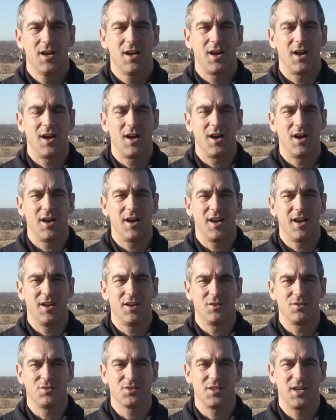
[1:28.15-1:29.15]
uh, and
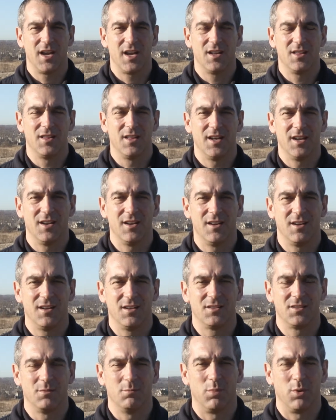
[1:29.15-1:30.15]
understand that
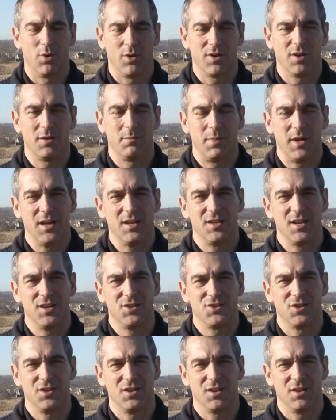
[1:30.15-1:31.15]
it's important to pay
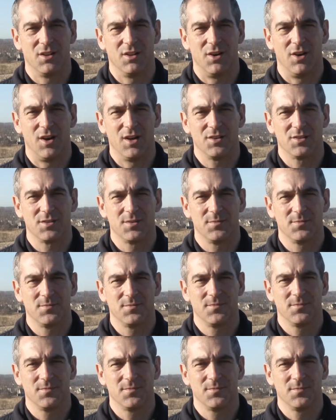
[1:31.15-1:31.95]
attention to the laws.